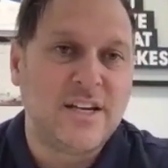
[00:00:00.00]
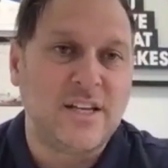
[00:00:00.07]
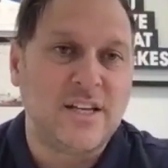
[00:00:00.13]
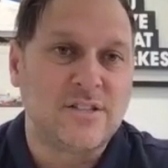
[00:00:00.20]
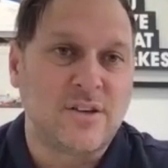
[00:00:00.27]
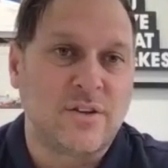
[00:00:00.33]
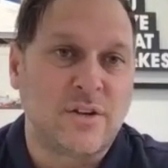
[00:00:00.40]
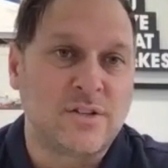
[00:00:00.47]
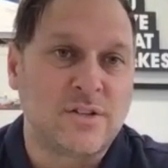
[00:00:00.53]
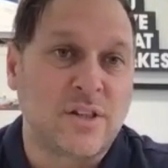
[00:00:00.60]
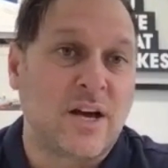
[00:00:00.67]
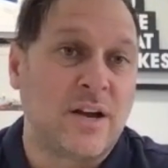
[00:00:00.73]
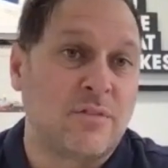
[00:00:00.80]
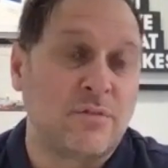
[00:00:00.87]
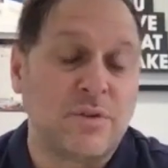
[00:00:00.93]
And so there's a
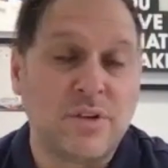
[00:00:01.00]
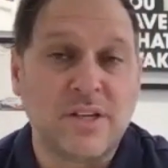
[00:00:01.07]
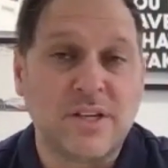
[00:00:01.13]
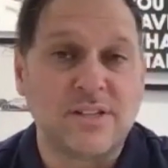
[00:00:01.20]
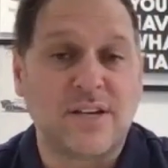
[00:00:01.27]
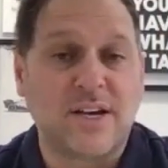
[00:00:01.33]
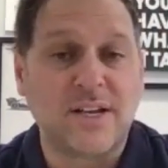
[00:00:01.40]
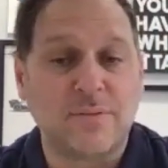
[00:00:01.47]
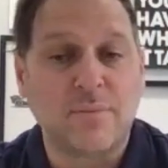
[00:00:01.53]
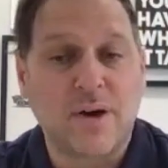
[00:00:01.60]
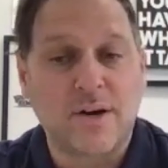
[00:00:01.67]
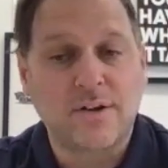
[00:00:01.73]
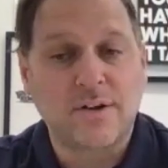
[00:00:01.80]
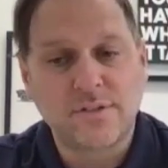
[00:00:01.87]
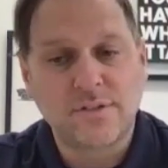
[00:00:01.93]
lot of really exciting
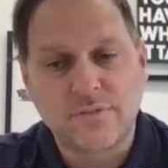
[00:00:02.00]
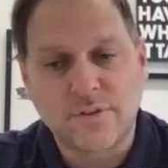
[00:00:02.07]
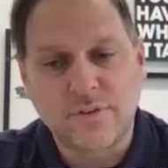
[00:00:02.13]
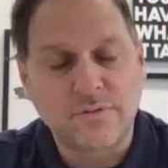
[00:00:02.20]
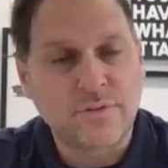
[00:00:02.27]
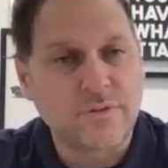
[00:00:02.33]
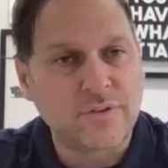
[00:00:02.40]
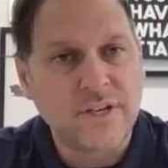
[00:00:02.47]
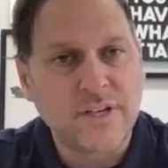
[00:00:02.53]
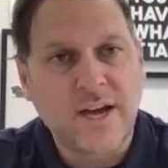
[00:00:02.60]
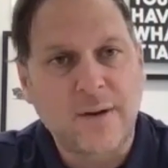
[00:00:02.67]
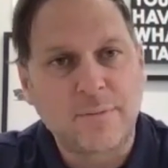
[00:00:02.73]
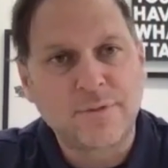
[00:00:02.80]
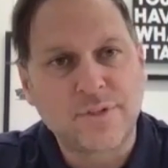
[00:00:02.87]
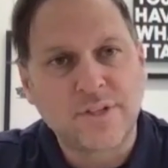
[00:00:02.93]
models for
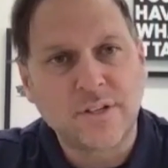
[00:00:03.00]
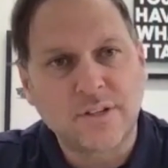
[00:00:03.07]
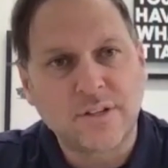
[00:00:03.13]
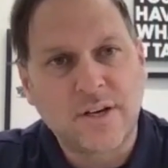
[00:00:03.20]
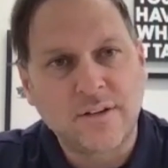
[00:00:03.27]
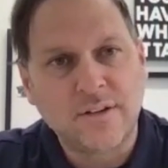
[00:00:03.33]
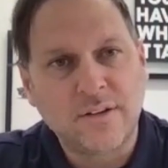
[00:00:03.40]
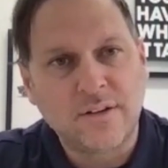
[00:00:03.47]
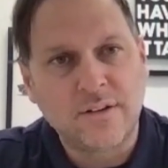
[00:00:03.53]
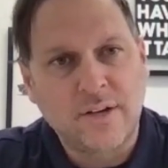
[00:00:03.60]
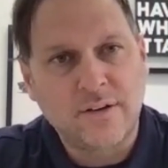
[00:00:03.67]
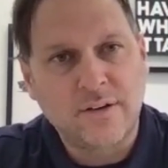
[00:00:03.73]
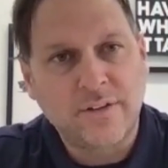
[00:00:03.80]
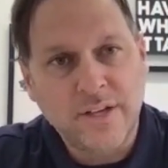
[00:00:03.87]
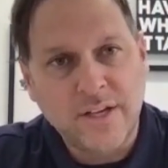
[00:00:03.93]
recapturing a lot
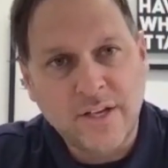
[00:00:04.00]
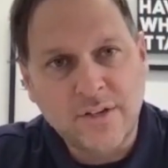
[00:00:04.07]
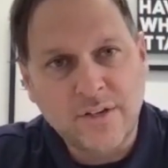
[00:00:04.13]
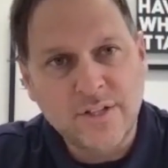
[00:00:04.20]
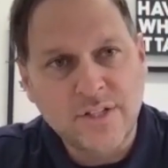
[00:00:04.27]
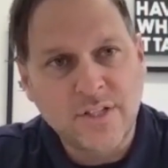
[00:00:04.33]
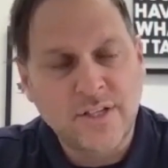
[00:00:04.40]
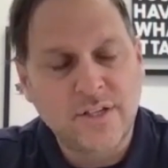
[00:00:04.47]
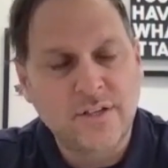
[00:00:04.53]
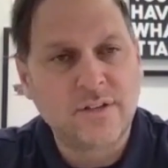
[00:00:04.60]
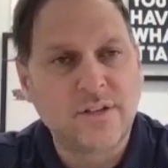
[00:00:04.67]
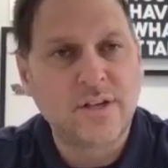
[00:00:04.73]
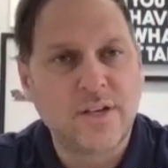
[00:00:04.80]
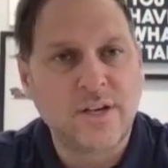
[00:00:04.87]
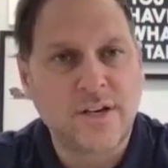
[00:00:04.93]
of that
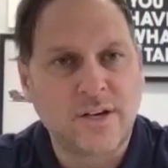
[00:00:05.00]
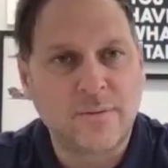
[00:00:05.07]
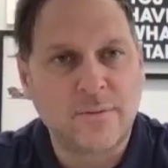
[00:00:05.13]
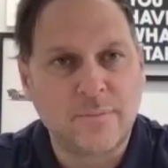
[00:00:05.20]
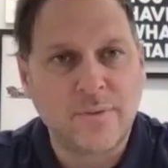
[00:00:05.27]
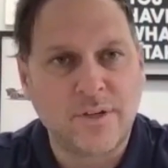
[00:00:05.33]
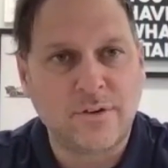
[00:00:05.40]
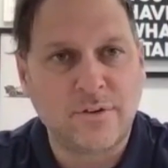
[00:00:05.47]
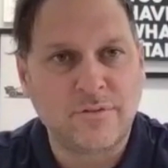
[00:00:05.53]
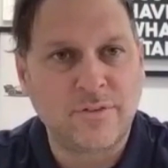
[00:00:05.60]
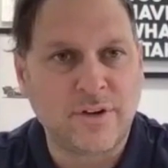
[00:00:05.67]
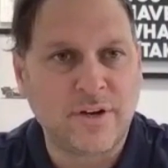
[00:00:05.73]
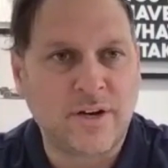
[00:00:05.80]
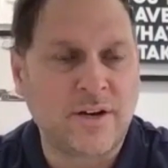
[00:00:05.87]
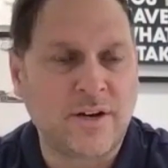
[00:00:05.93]
energy, you know, and
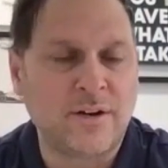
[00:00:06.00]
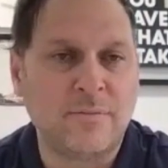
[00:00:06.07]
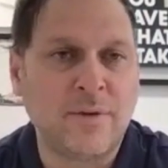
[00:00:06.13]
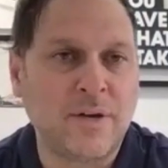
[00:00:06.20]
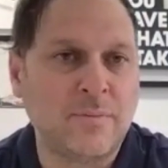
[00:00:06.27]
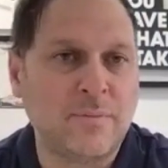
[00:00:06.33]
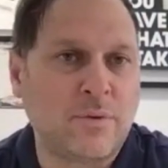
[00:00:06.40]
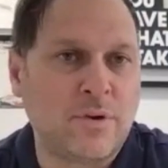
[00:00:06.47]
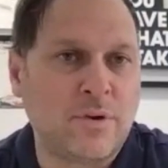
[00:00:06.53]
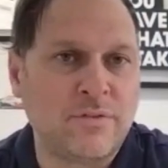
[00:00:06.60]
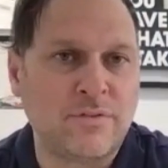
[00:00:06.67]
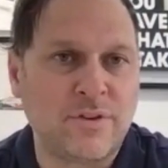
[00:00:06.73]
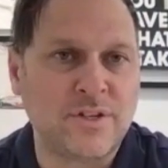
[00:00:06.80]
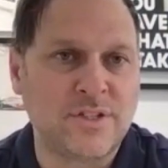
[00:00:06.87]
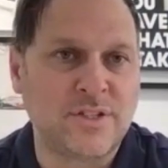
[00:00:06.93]
figure out how to make more
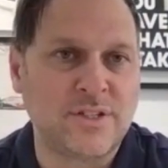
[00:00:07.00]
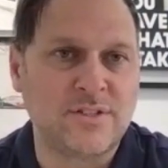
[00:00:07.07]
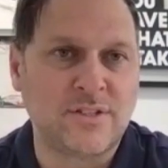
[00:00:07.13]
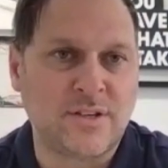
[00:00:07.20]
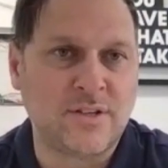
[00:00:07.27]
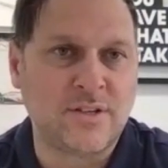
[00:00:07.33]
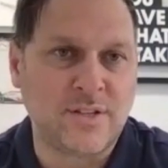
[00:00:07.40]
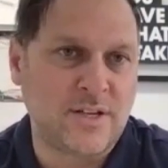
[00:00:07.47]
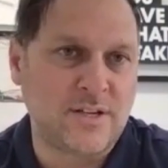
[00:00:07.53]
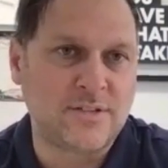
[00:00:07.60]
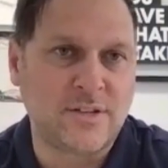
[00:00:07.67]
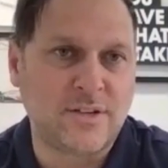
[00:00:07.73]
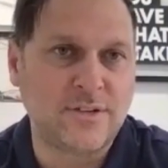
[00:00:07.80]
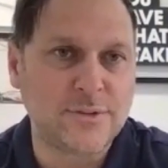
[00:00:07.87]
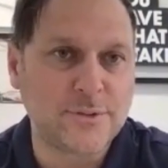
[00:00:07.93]
efficient data
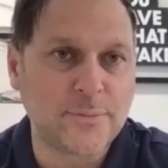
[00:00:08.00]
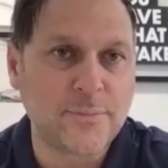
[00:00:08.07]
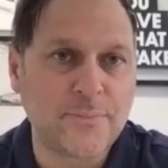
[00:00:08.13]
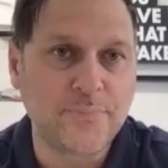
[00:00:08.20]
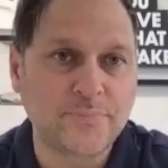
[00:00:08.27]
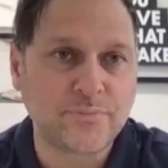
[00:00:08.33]
centers.